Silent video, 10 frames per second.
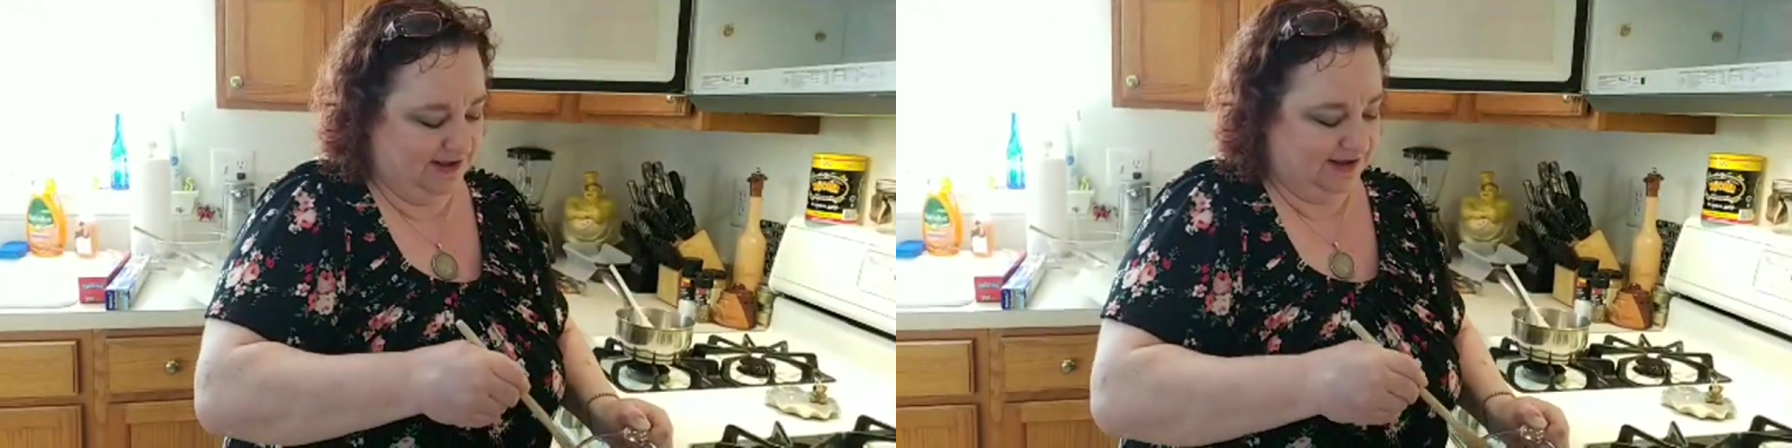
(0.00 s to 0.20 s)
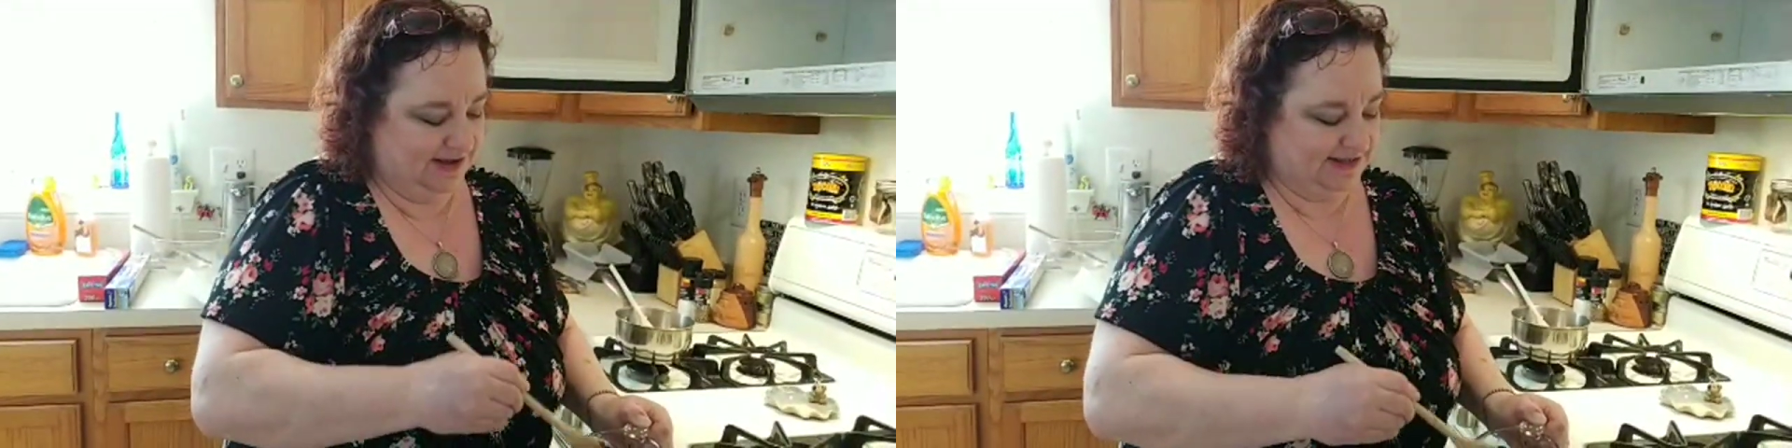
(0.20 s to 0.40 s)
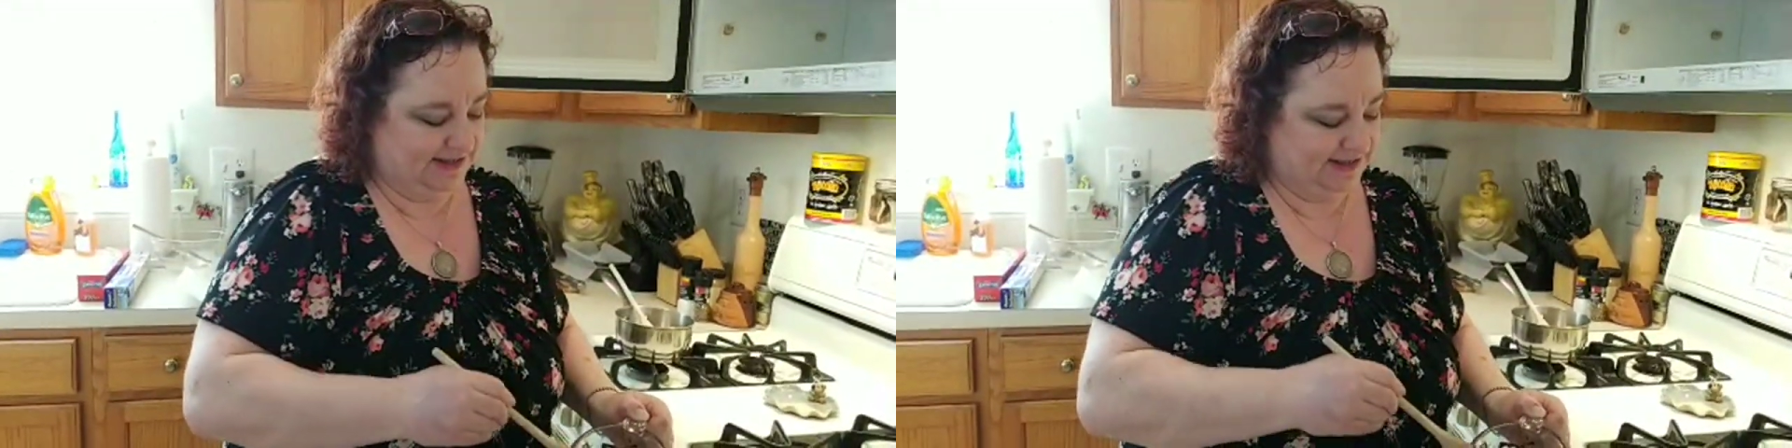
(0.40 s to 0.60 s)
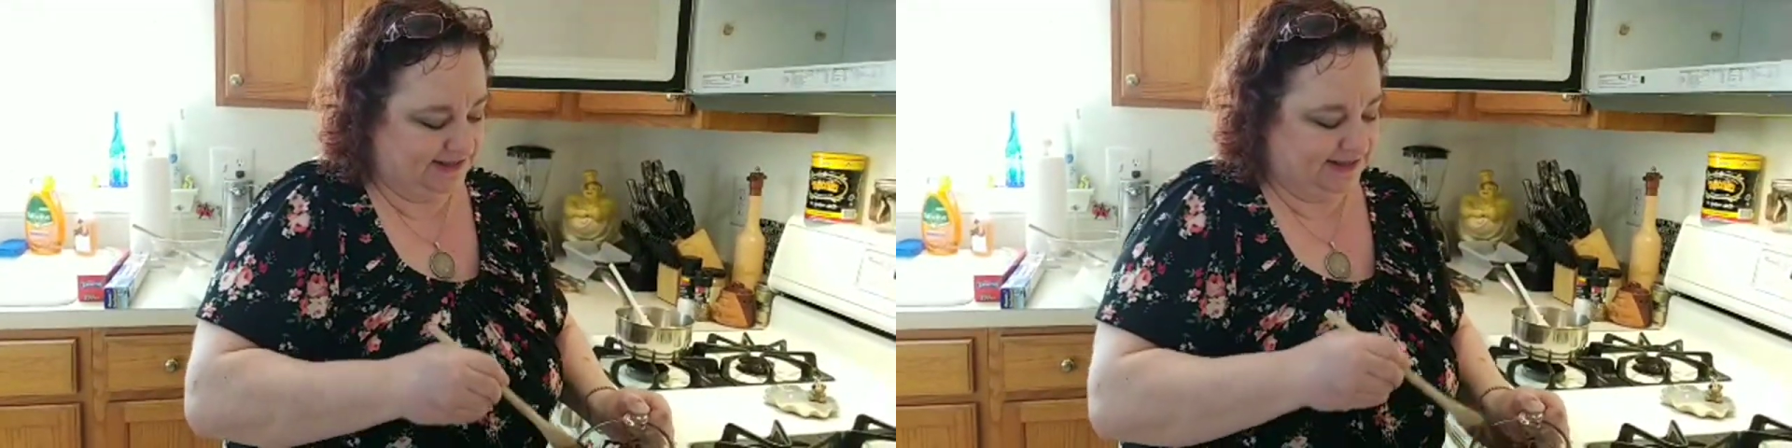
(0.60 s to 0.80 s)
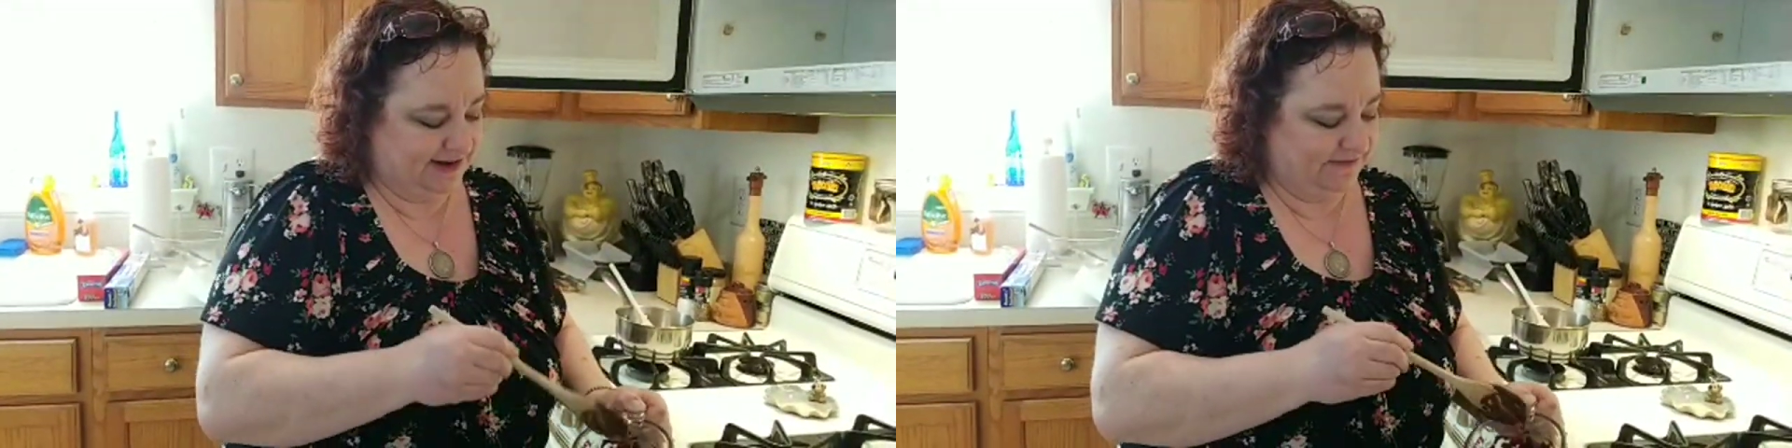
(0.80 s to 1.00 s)
because this
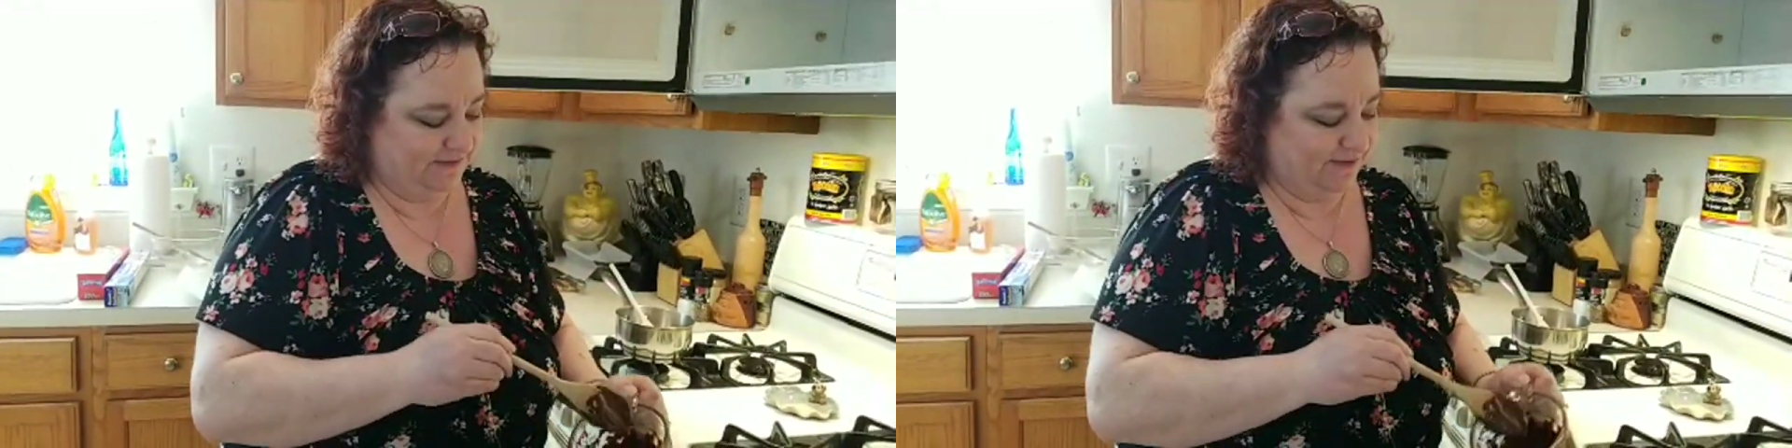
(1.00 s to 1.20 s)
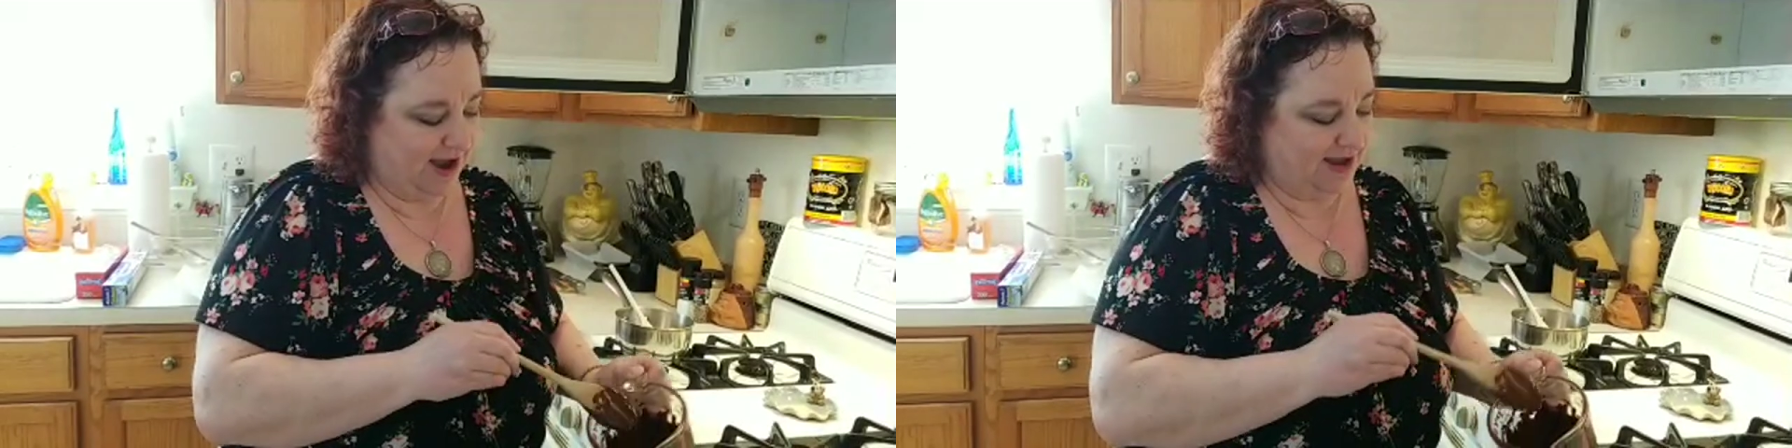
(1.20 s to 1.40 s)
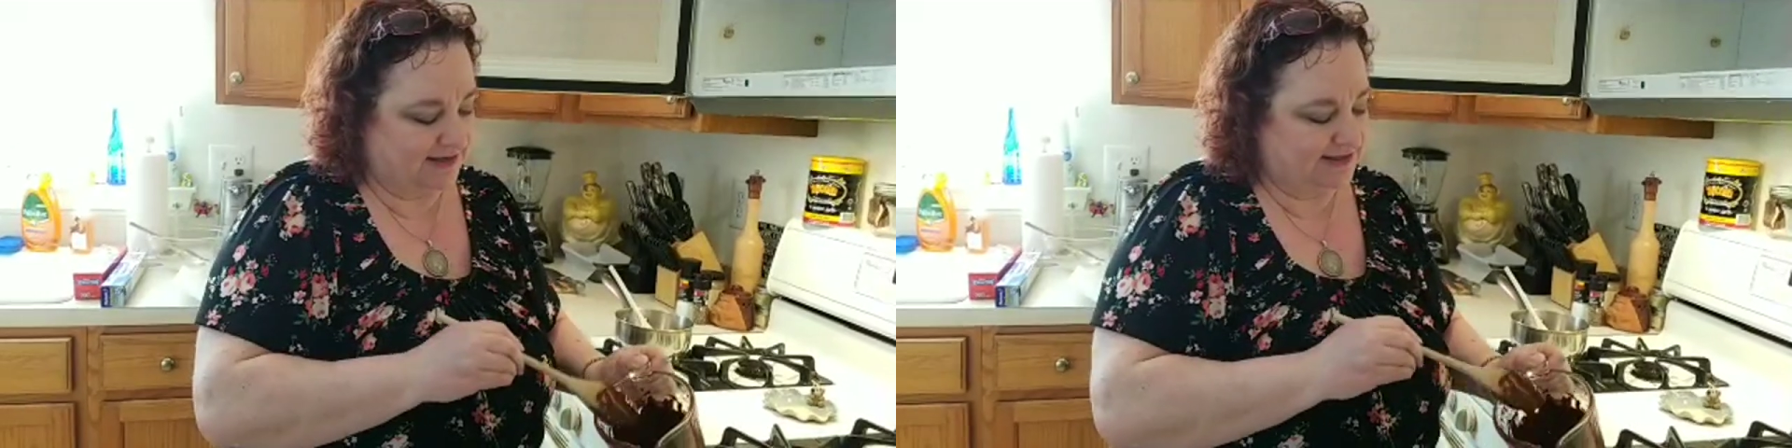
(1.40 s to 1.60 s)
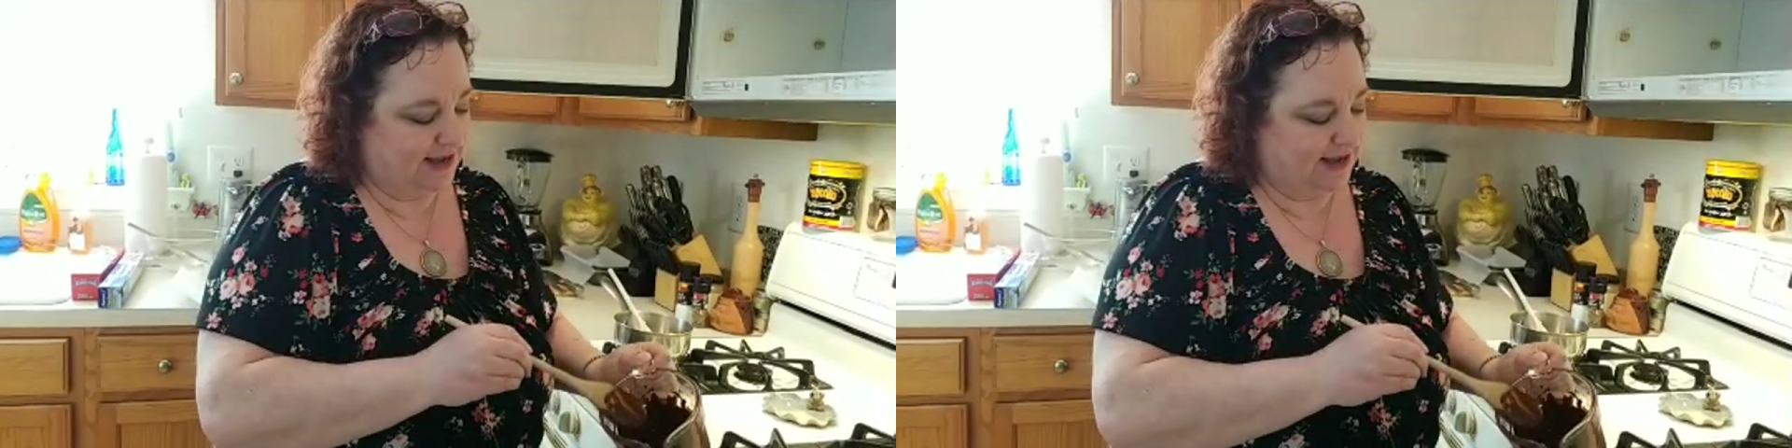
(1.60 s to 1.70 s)
stuff rocks.